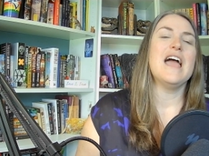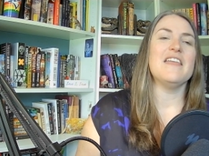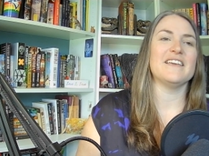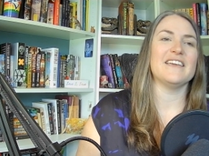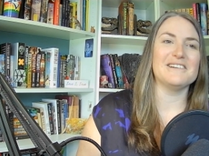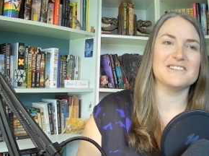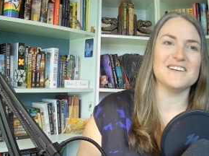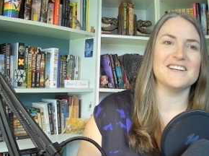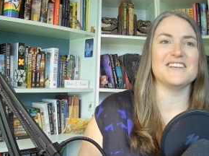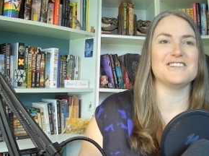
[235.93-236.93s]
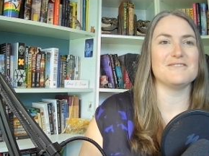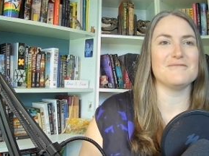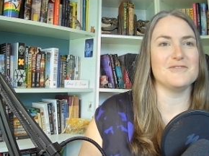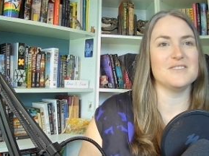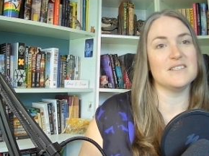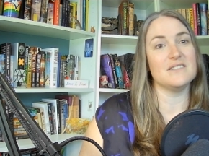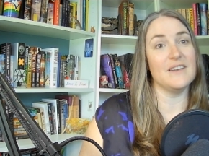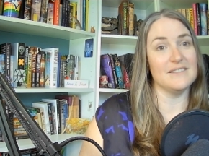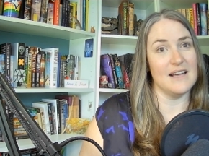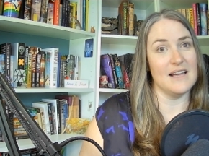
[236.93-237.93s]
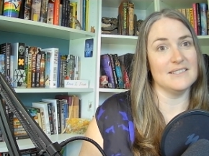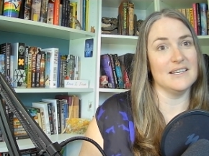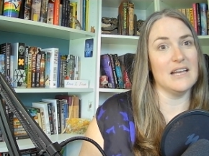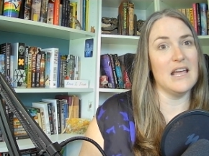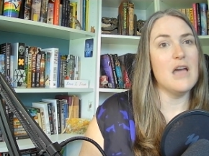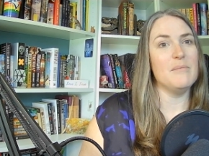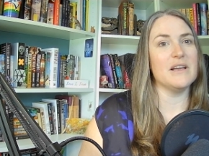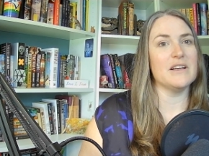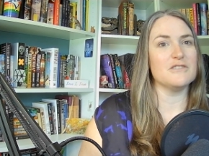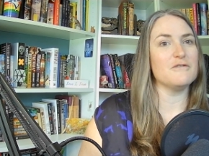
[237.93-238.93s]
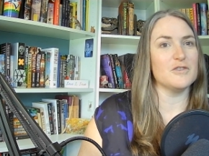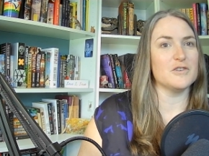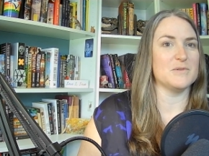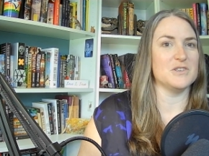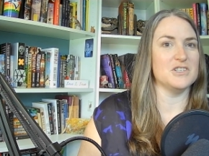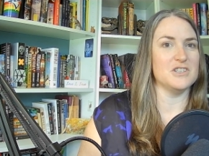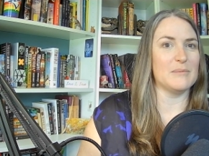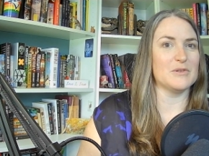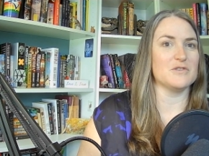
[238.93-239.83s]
The characterization of Roos is fantastic. Because her first person chapters are